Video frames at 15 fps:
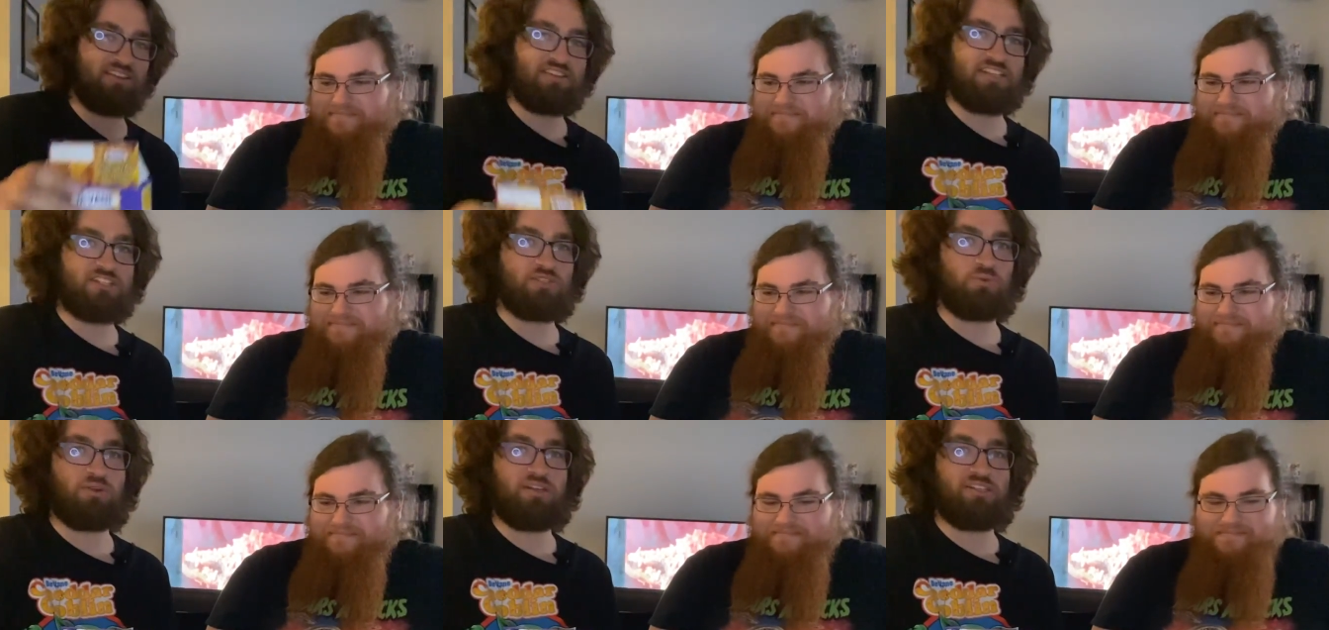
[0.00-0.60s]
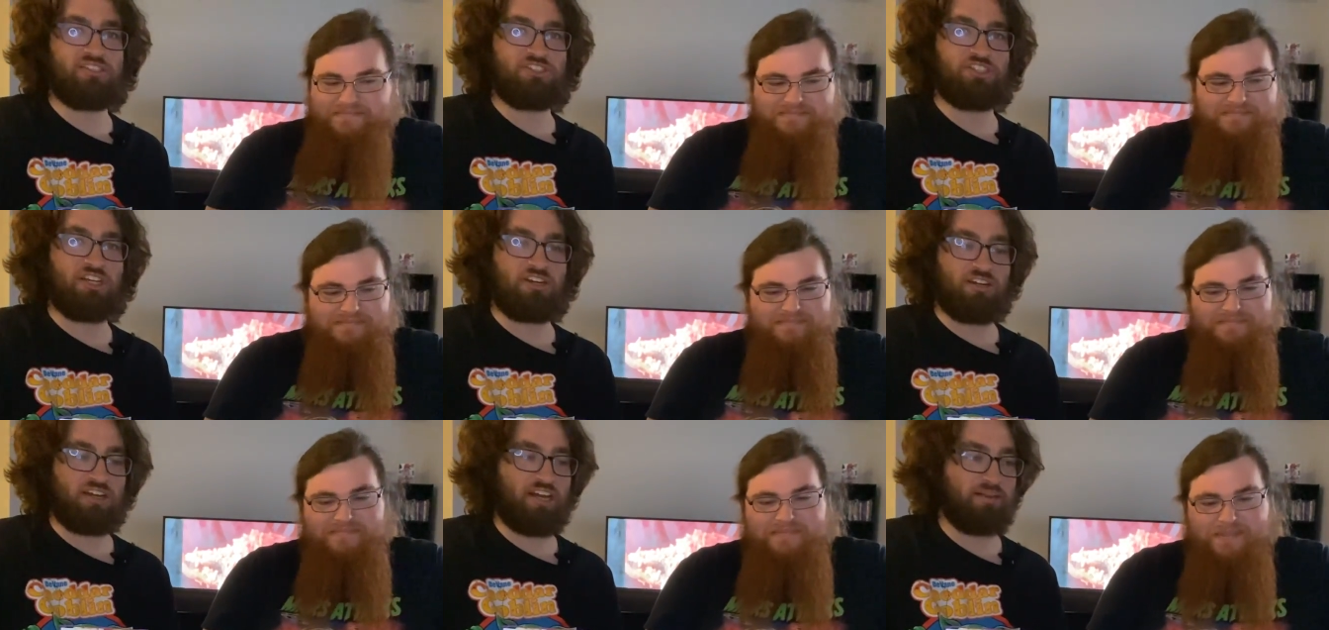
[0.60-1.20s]
Speaker 1: this one is
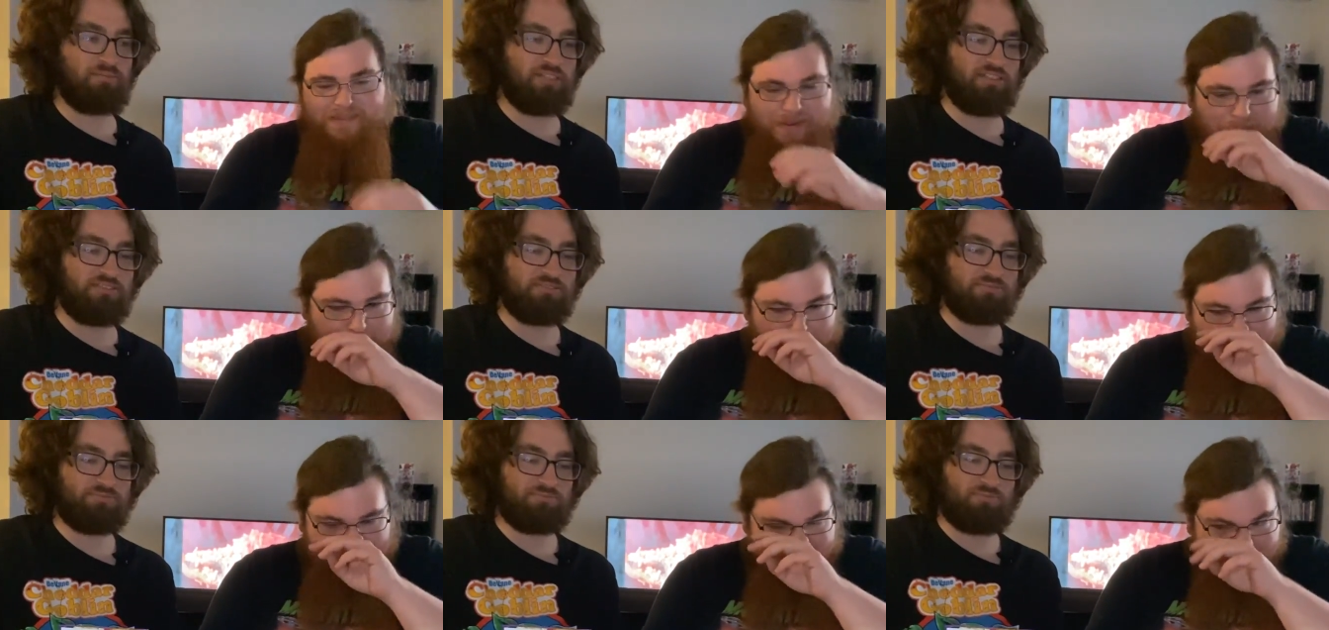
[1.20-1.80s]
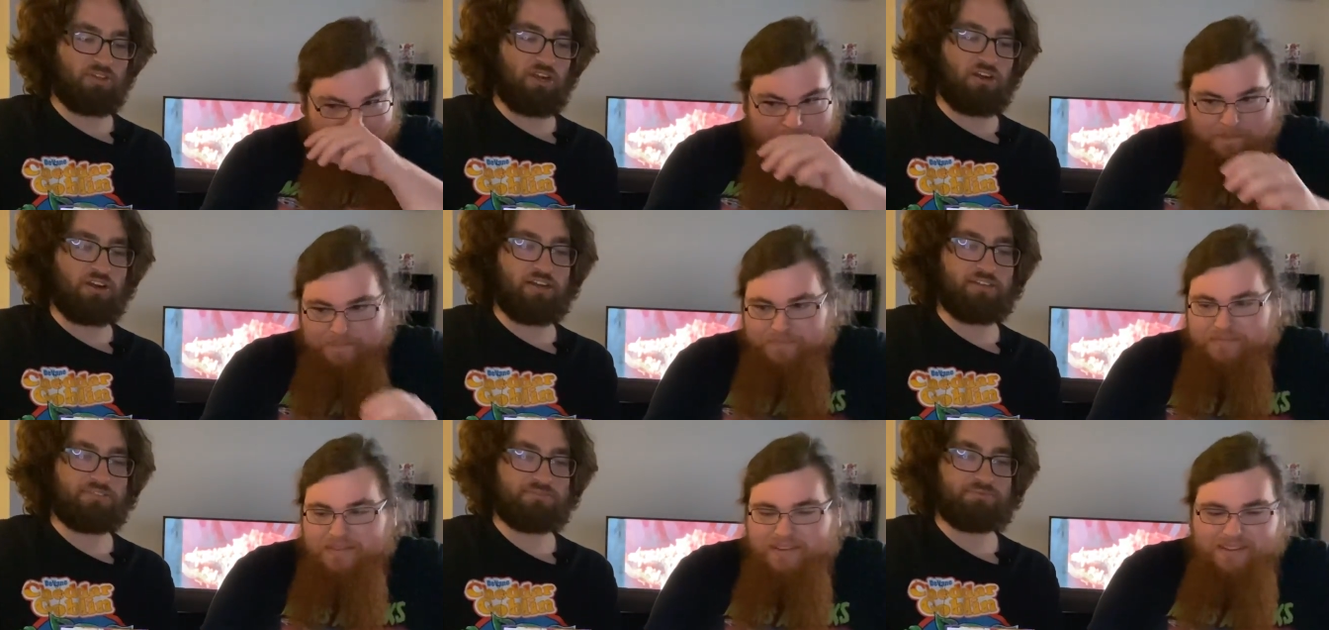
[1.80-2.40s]
Cheddar Goblin. Okay. All
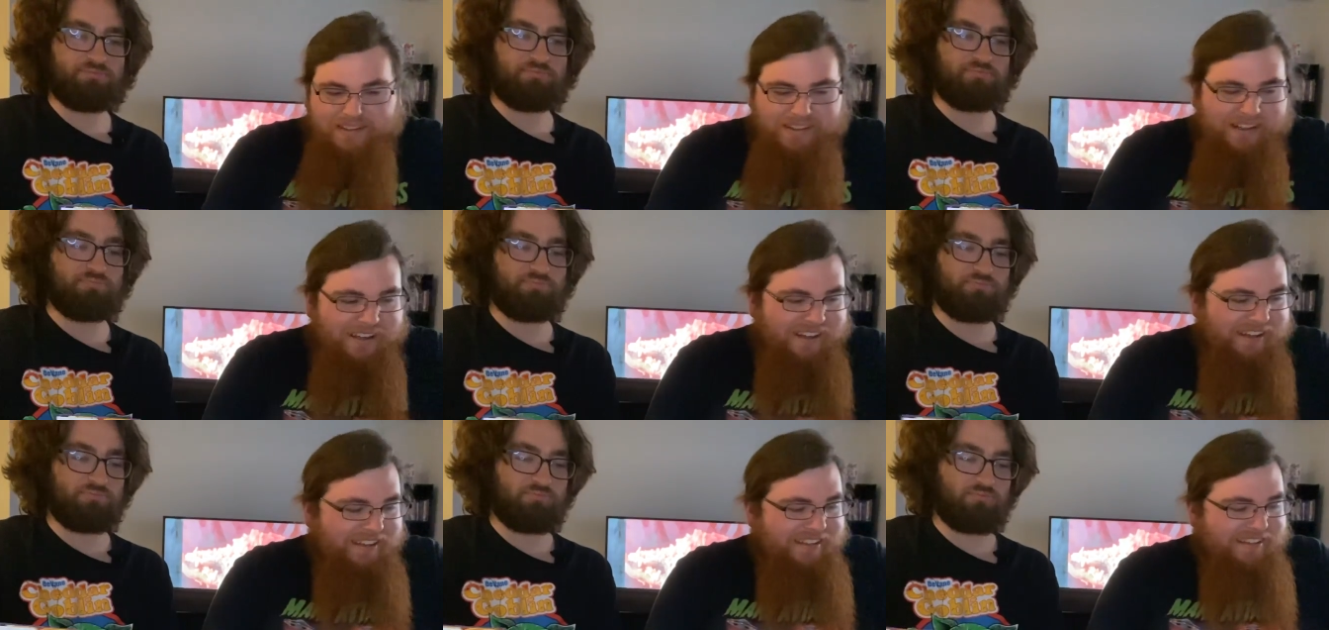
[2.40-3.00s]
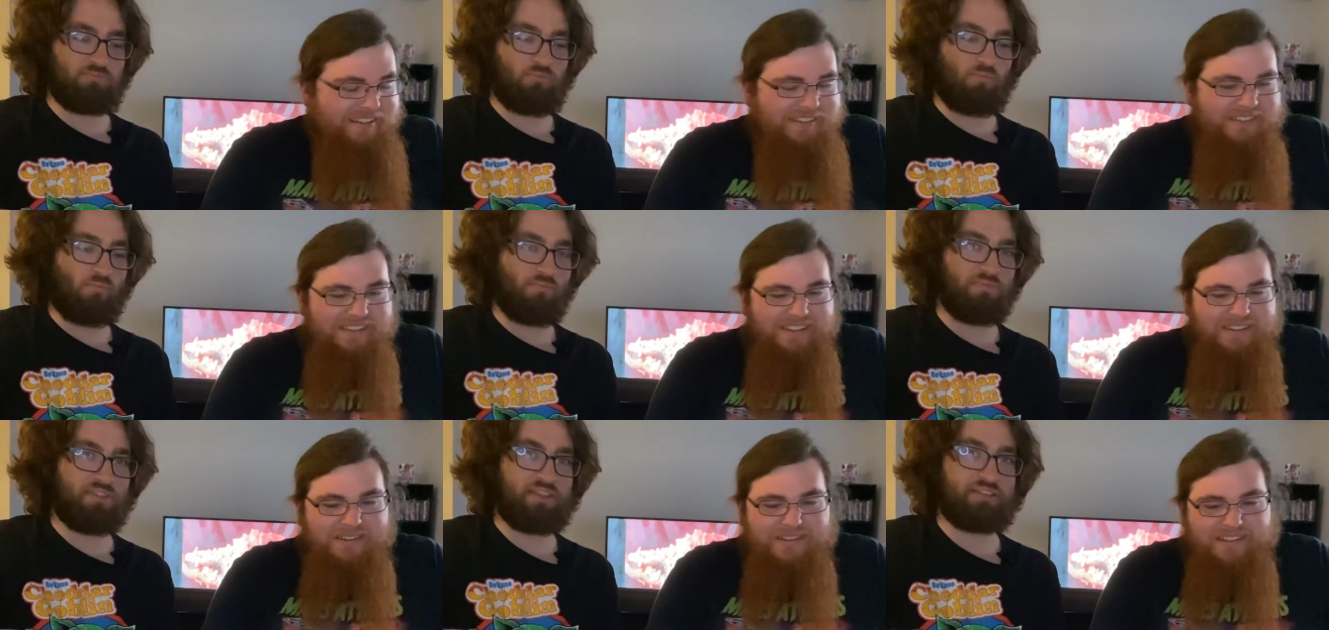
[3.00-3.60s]
right. Uh,
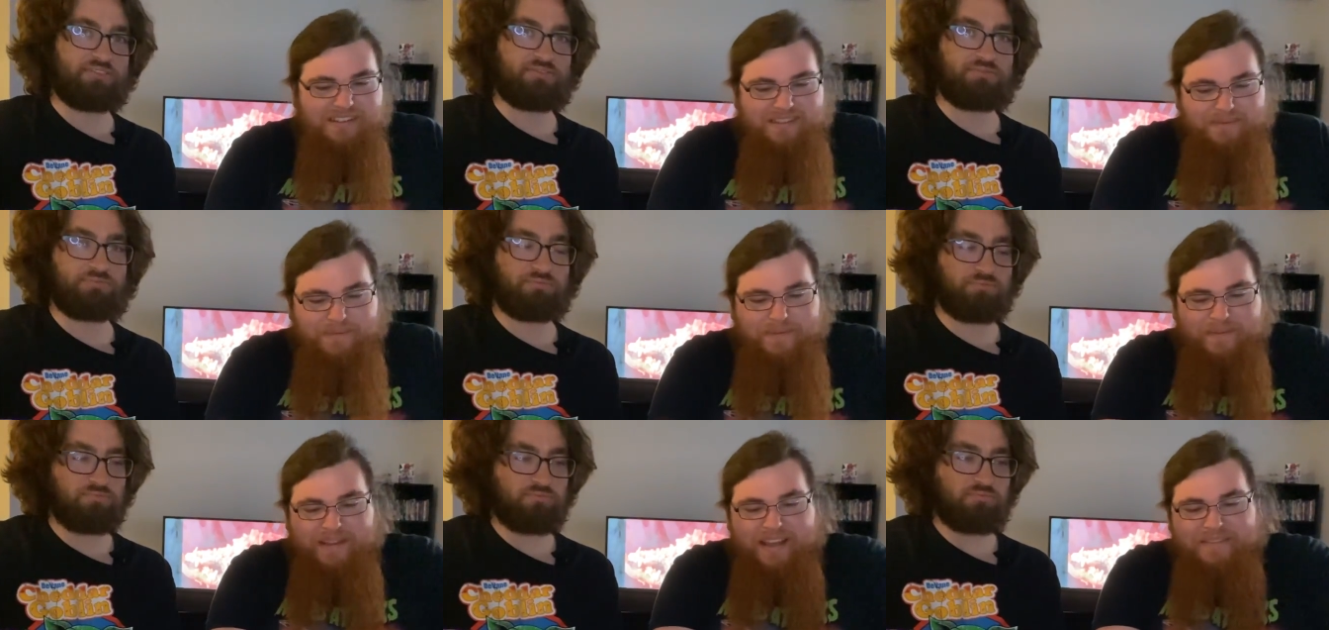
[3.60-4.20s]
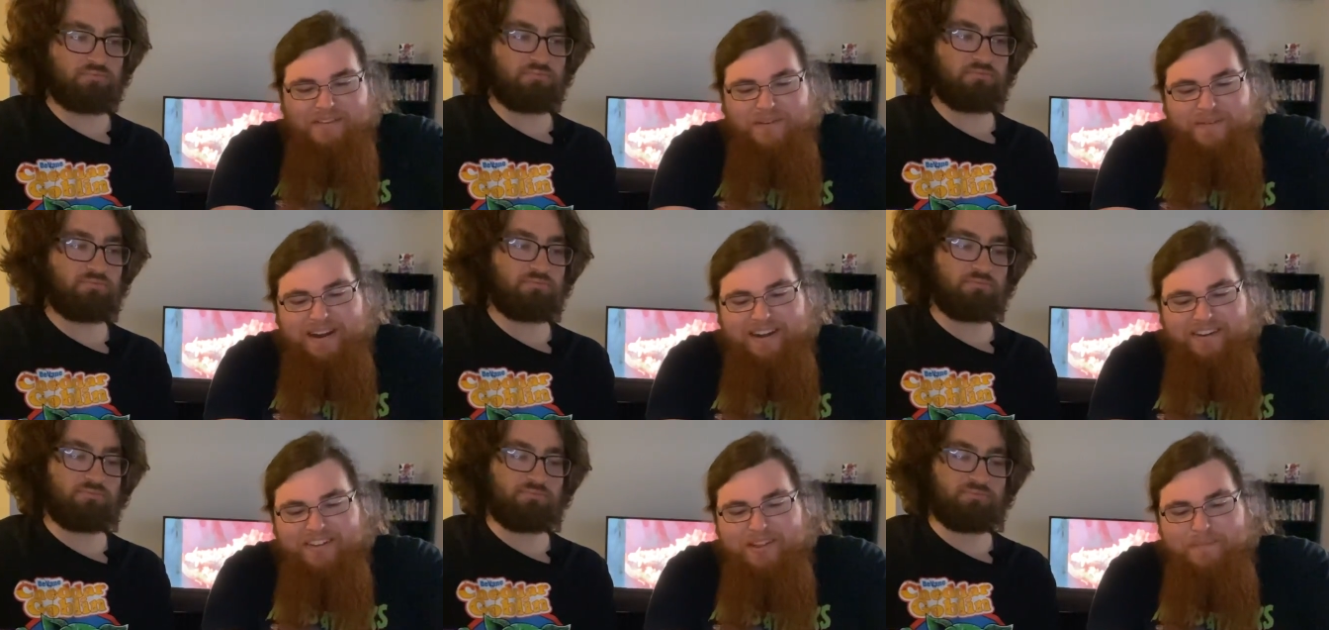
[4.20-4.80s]
Speaker 2: have it
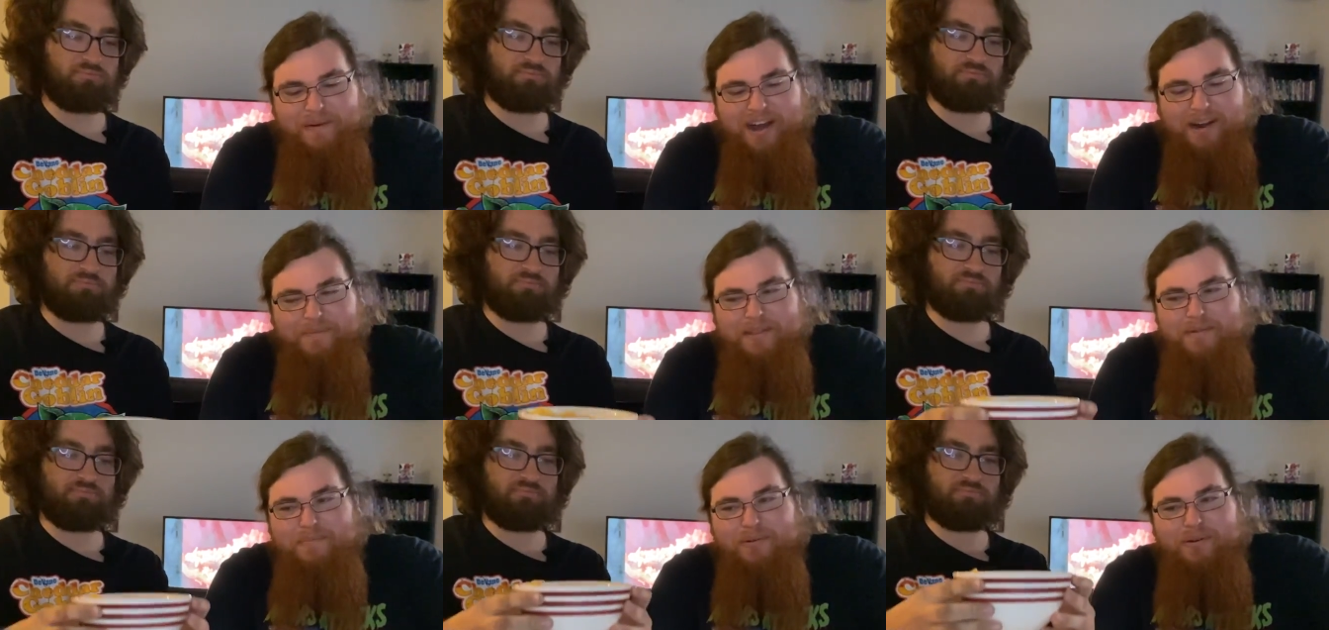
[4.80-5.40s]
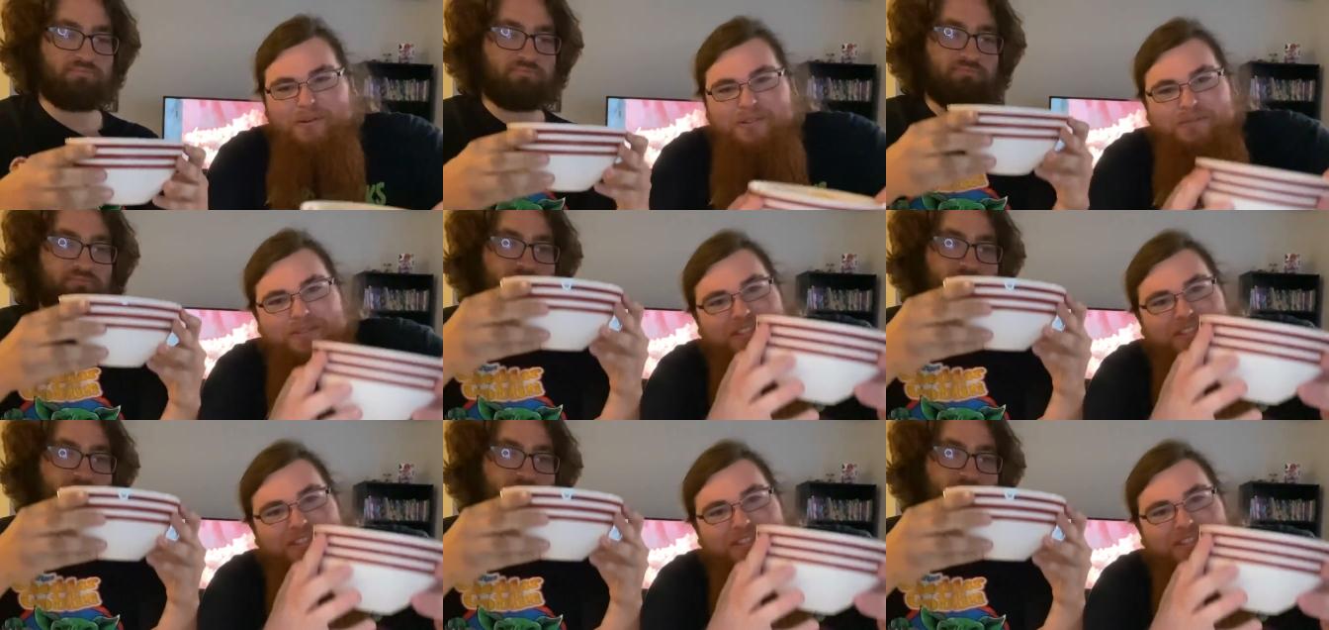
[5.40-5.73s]
written on the bottom of the bowls, which